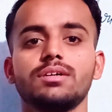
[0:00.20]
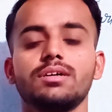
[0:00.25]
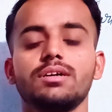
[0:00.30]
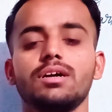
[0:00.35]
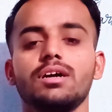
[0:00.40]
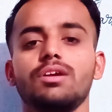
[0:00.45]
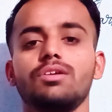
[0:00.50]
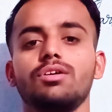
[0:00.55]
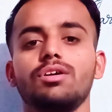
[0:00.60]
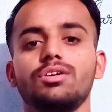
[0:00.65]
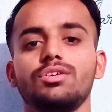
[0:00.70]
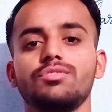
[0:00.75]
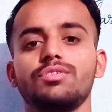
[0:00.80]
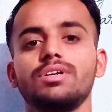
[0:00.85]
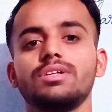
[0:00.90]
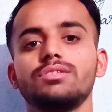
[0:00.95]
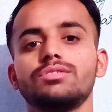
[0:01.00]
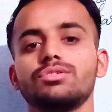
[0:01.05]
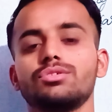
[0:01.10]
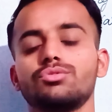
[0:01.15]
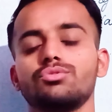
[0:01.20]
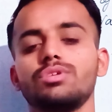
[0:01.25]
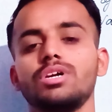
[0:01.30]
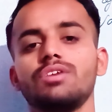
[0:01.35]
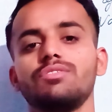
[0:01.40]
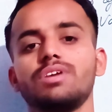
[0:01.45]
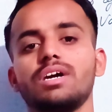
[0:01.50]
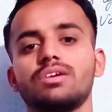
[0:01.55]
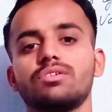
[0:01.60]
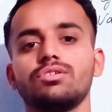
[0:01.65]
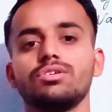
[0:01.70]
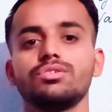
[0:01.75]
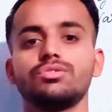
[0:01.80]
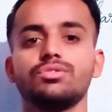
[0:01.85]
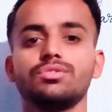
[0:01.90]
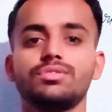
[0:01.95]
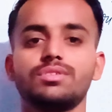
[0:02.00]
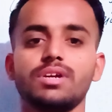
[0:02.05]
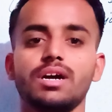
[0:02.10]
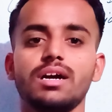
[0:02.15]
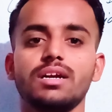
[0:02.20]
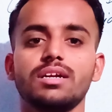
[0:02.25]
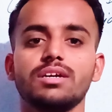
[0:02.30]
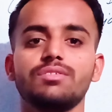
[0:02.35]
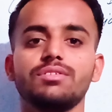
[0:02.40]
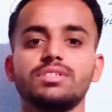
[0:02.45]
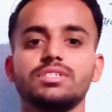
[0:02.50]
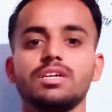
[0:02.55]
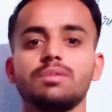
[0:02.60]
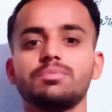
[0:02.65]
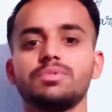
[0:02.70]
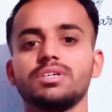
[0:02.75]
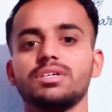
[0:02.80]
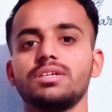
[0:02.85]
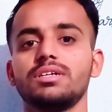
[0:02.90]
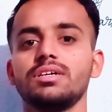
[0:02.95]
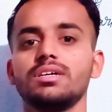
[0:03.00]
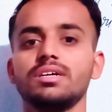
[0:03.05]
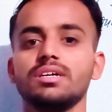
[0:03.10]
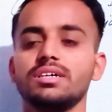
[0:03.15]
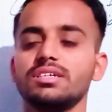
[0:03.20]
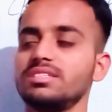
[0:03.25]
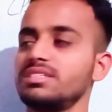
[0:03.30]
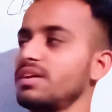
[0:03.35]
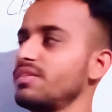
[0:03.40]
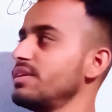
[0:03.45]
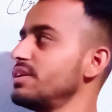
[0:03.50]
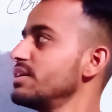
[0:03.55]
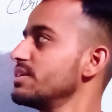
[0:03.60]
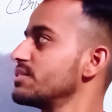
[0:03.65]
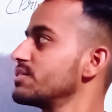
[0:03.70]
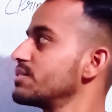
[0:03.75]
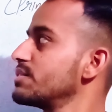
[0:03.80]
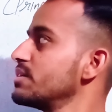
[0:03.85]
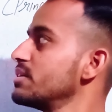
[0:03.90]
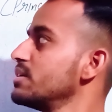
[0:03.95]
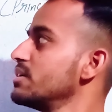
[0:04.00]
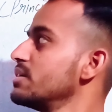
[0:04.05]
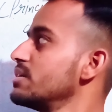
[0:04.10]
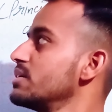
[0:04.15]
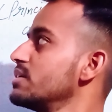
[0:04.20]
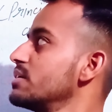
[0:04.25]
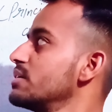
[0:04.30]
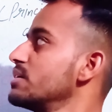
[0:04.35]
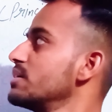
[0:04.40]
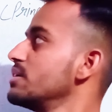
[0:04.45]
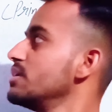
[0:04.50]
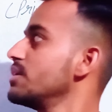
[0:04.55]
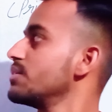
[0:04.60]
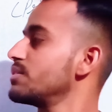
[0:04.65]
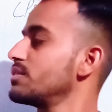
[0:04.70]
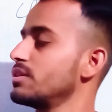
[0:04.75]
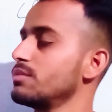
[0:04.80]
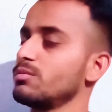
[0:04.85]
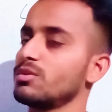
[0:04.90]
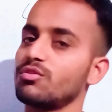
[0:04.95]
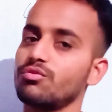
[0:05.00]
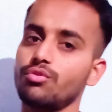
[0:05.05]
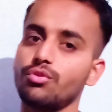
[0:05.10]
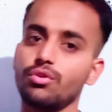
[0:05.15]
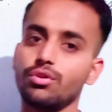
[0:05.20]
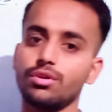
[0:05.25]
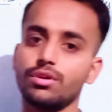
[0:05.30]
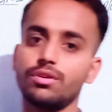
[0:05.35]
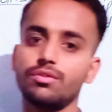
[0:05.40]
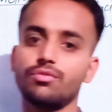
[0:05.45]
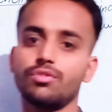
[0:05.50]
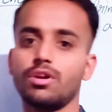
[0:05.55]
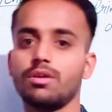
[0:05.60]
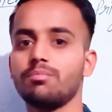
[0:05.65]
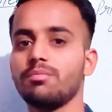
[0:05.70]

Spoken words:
Hello everyone, so today we are going to start our chapter Genetics, lesson number 4 from